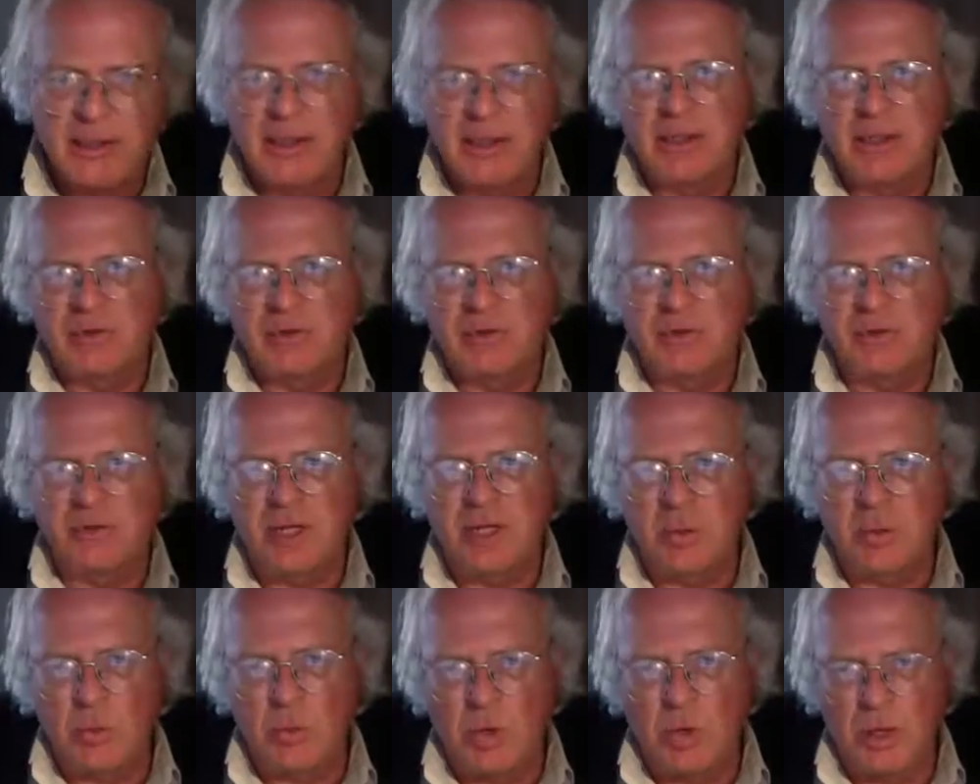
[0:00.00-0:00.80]
Do they
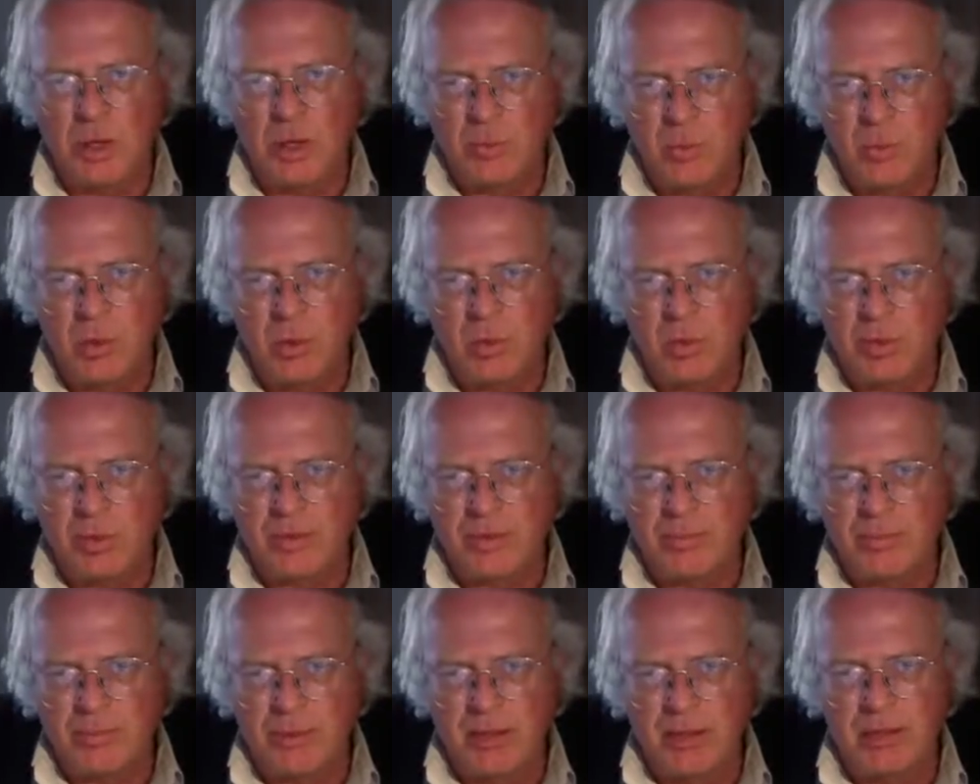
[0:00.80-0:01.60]
want war with
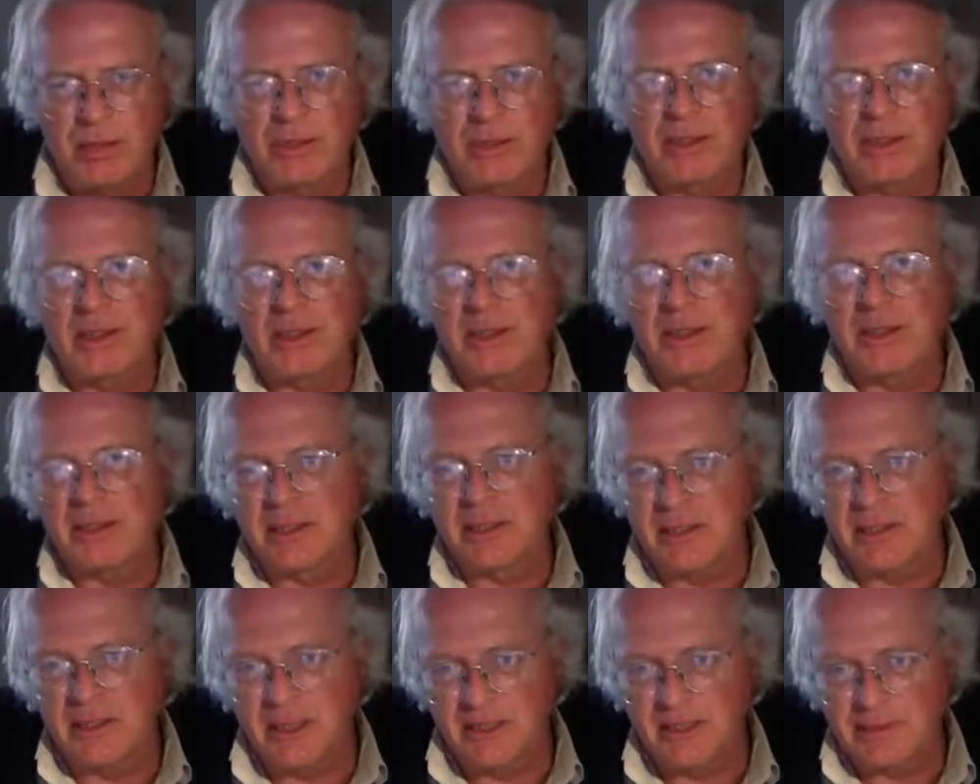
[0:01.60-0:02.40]
America?
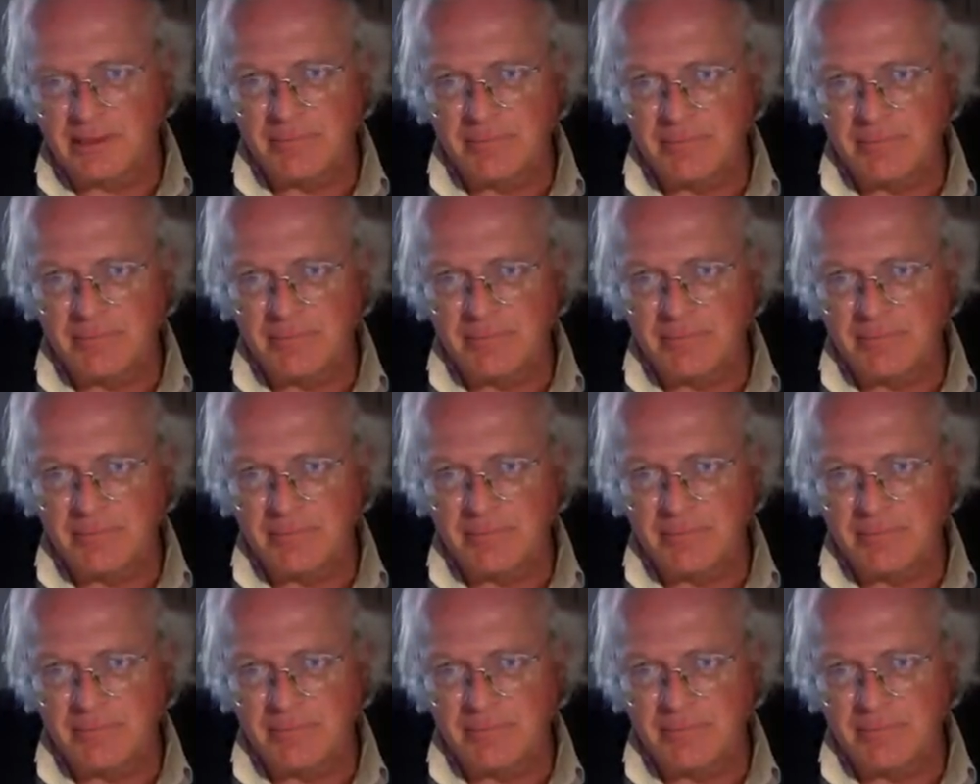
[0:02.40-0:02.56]
Yes.